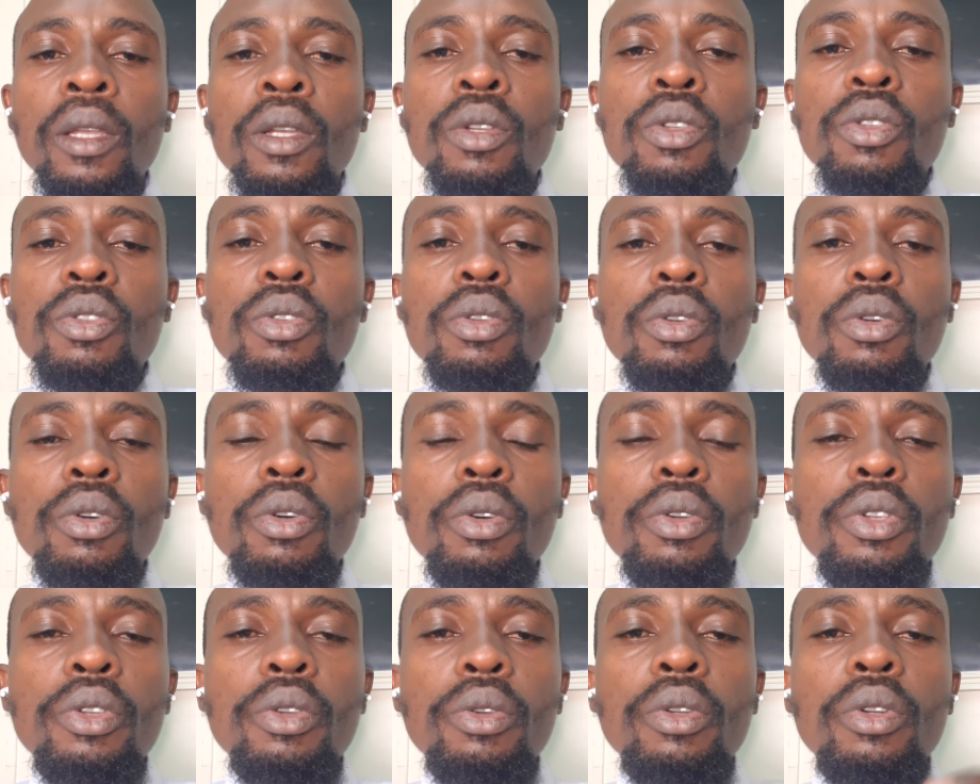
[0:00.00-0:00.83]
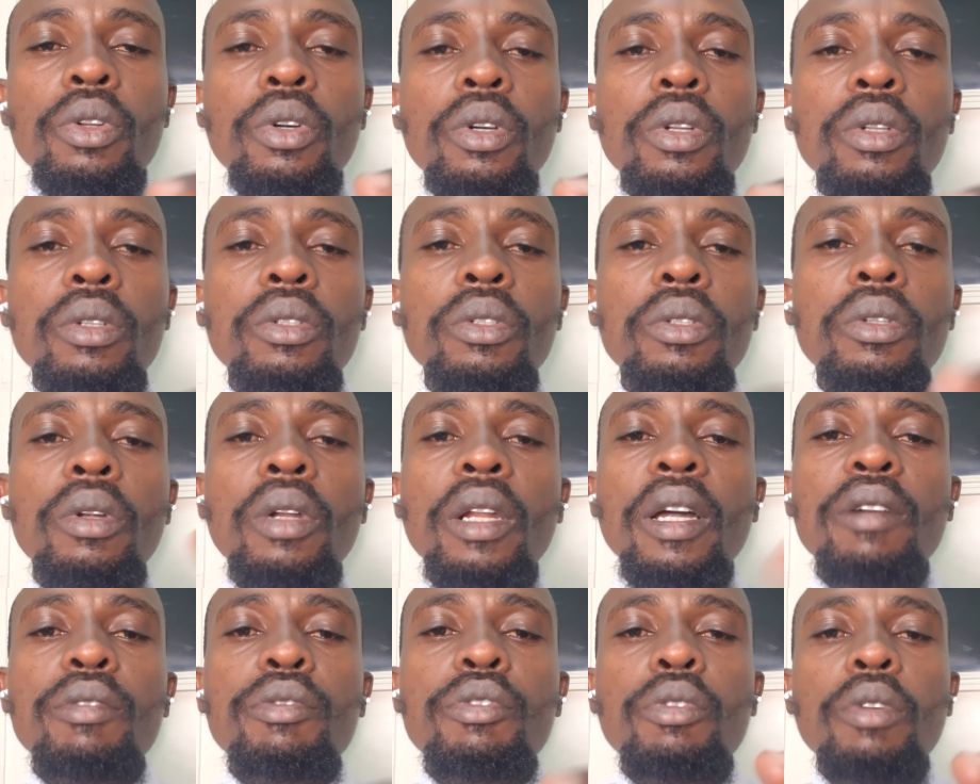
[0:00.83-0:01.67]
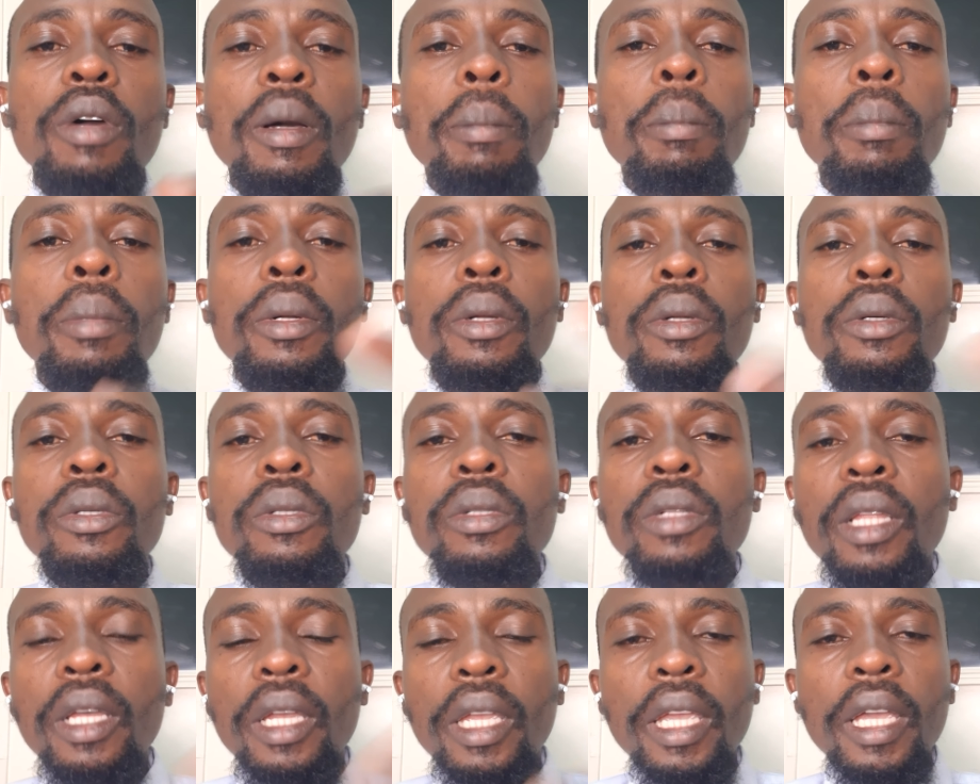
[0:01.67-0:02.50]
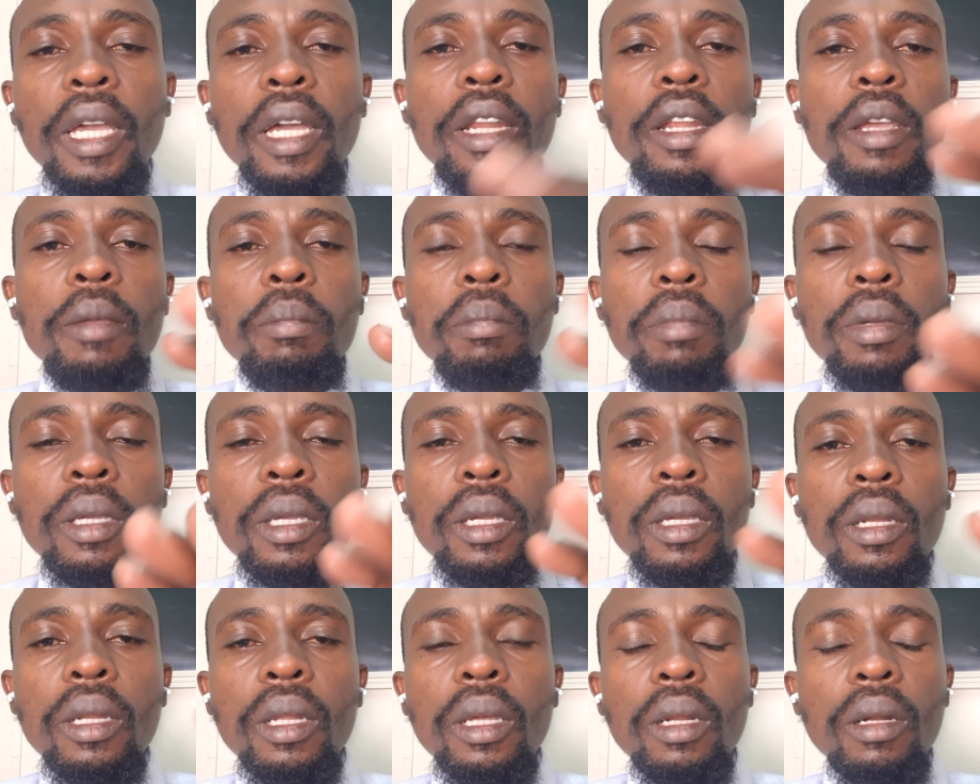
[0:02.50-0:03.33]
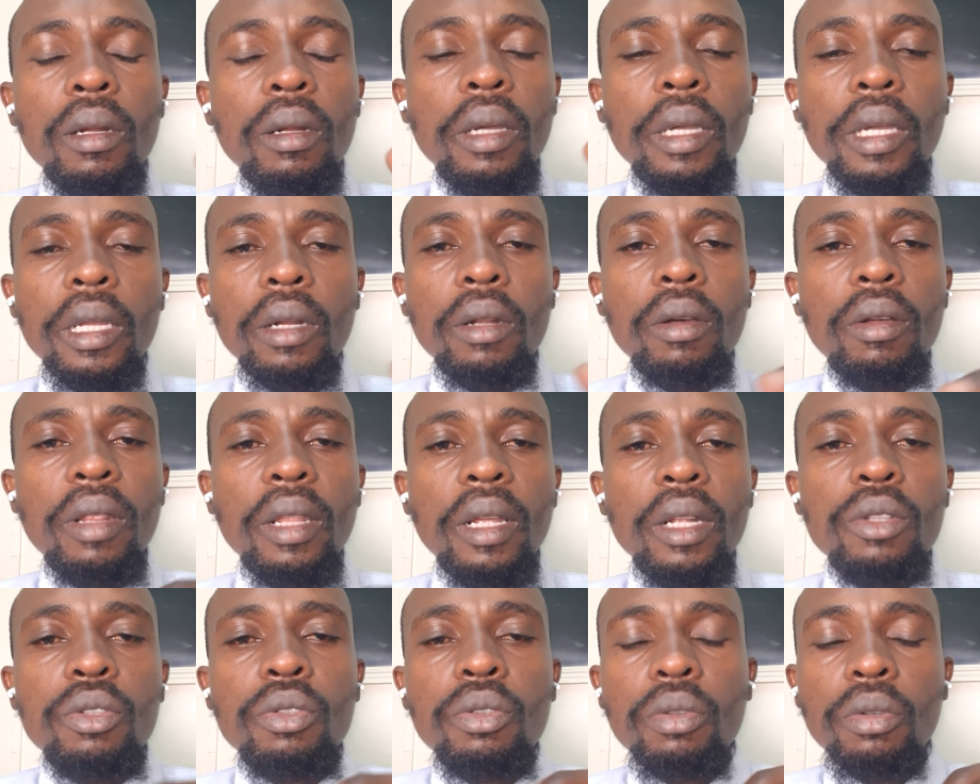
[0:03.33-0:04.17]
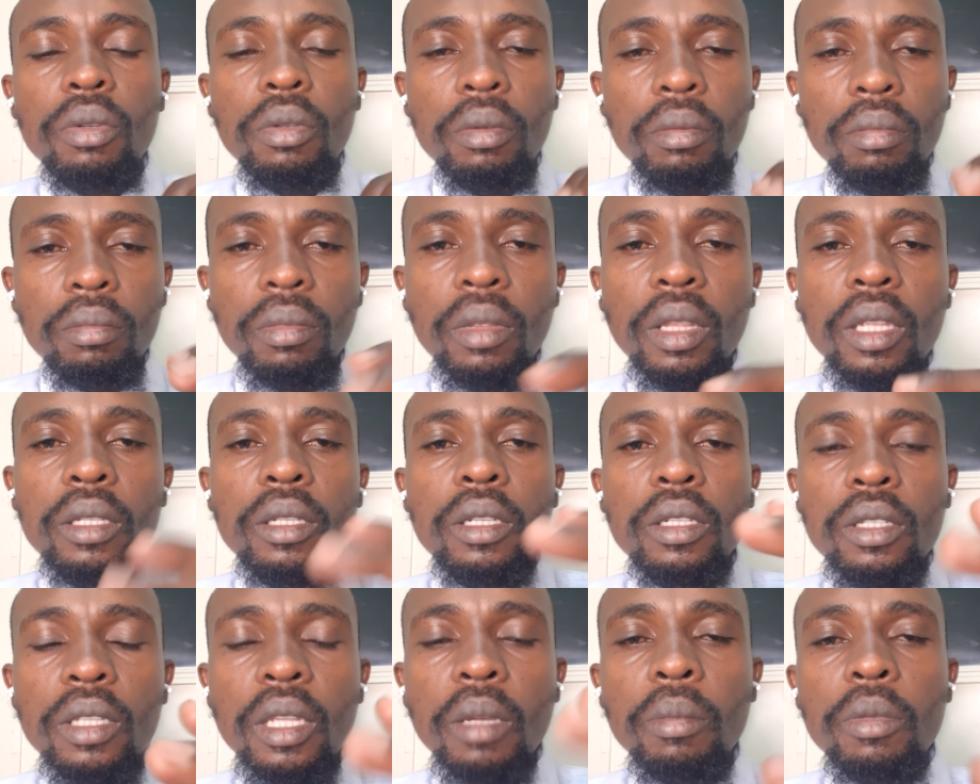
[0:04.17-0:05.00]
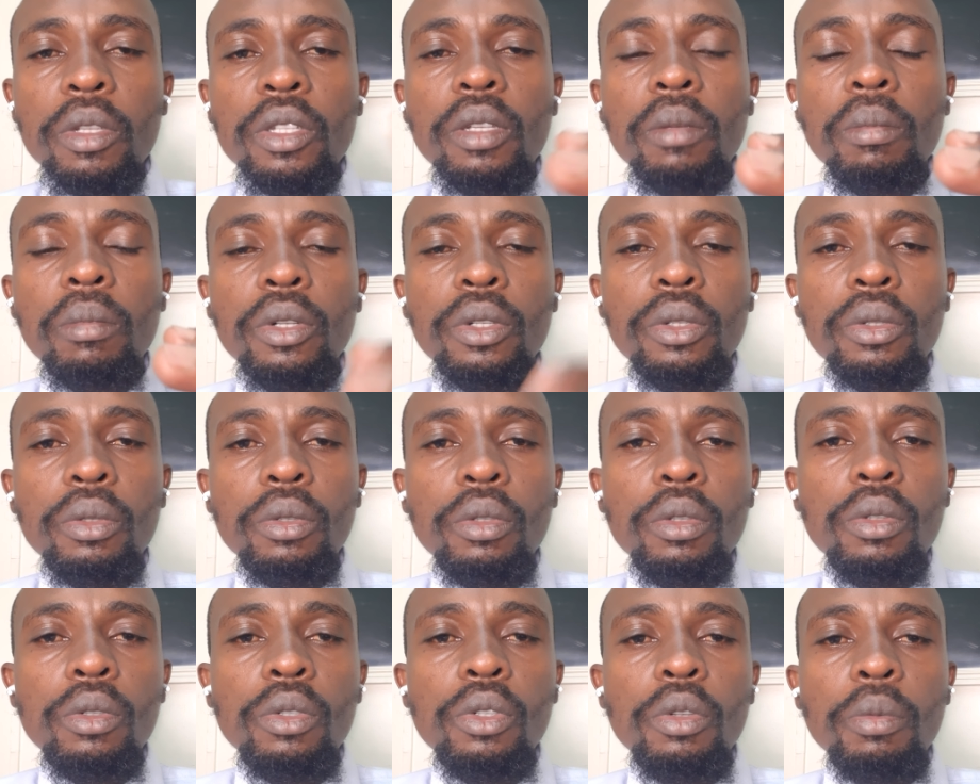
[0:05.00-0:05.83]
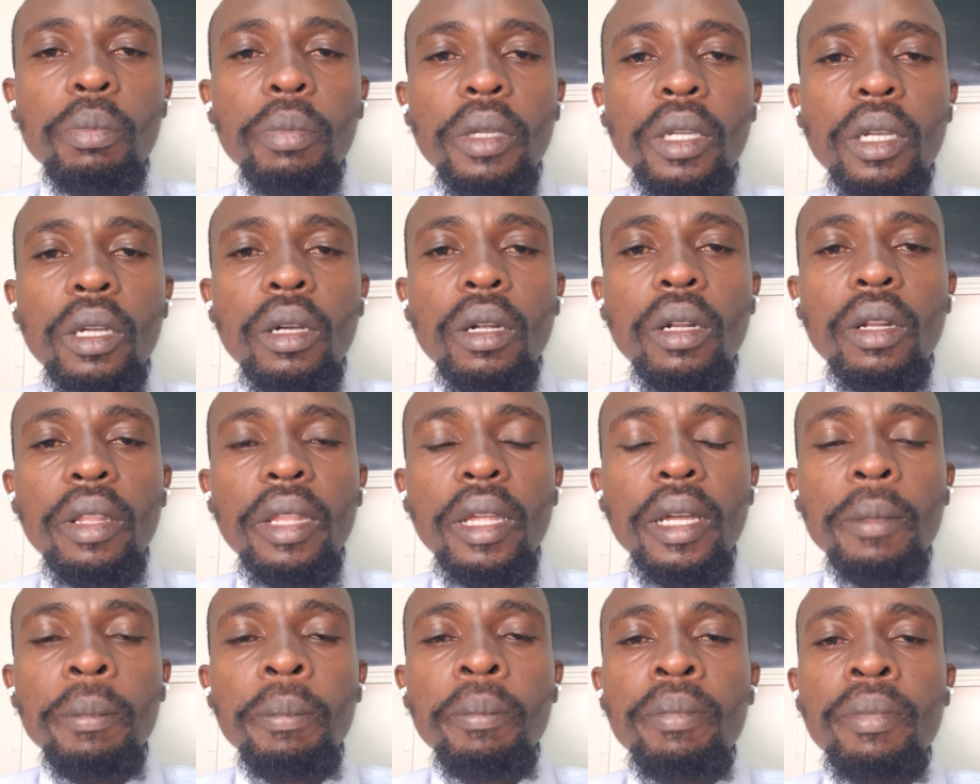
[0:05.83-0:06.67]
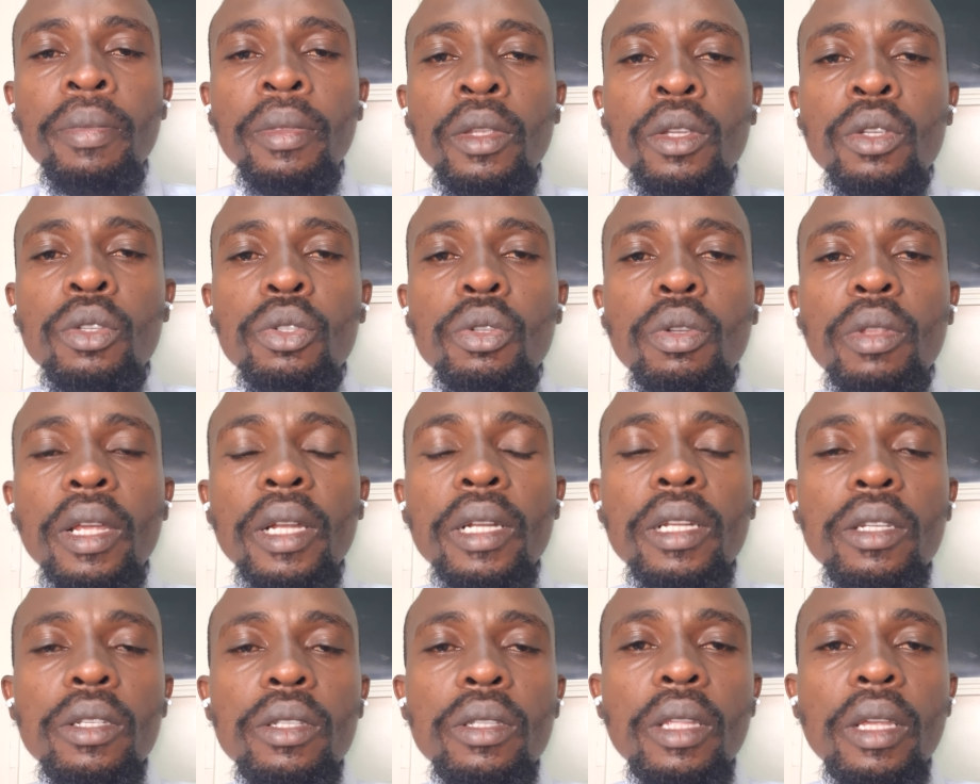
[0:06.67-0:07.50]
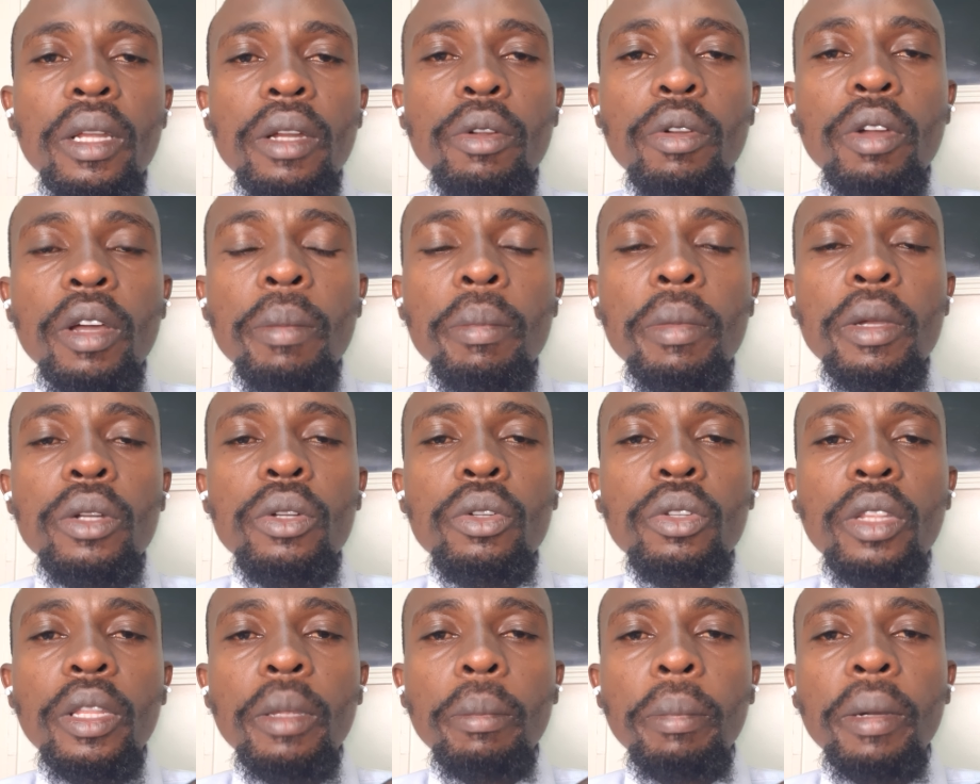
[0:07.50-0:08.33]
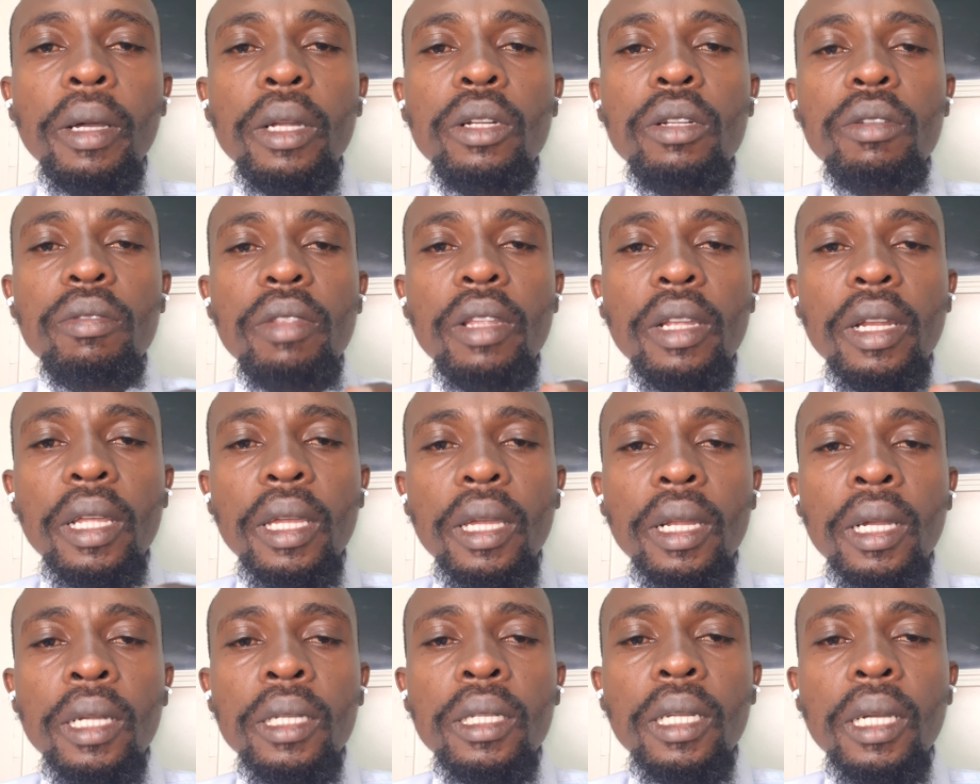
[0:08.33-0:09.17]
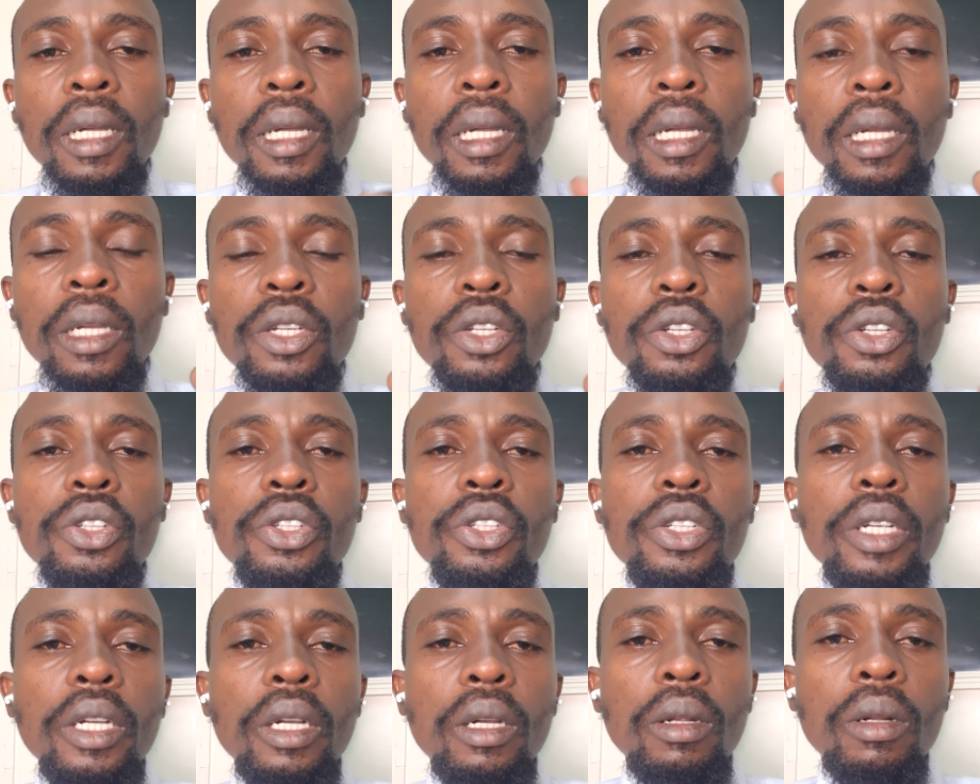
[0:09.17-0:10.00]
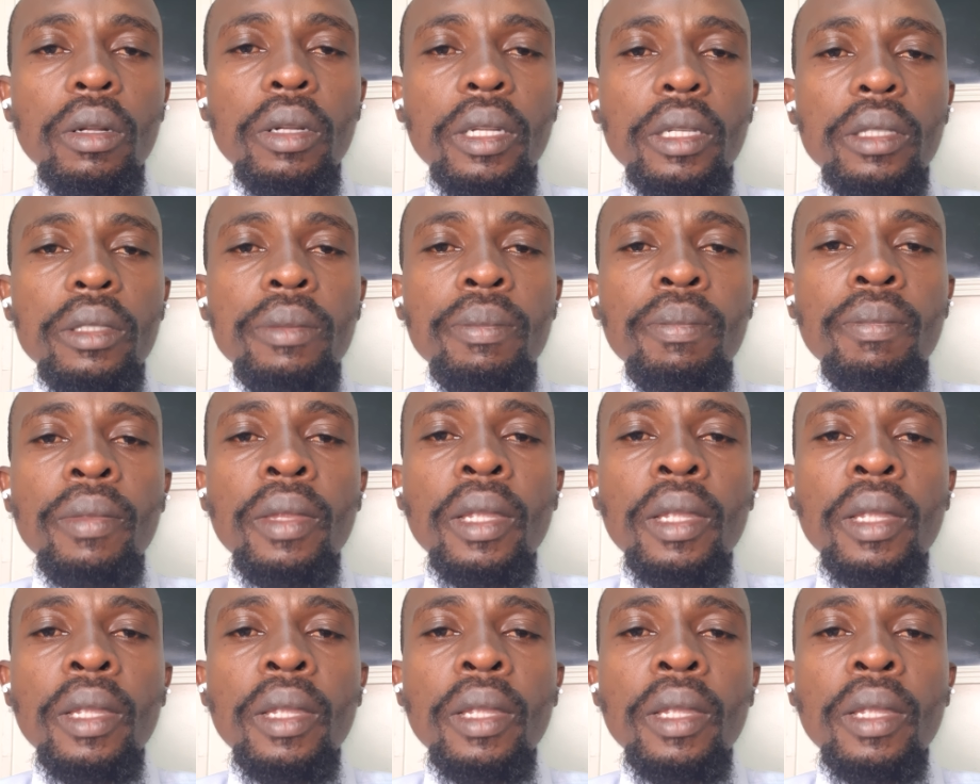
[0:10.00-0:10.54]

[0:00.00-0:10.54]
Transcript: So you don't have to upload the KRA PIN and all that. So the system is able to pick all that. So that is the requirement of the part of the director, shareholders.